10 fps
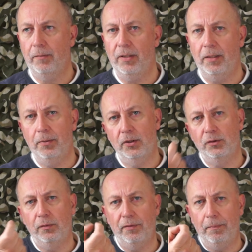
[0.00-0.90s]

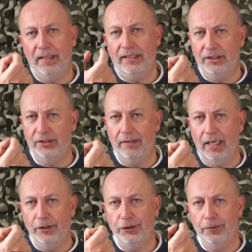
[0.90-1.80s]
bipods with a pincer
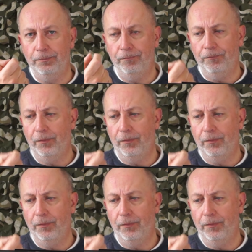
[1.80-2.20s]
action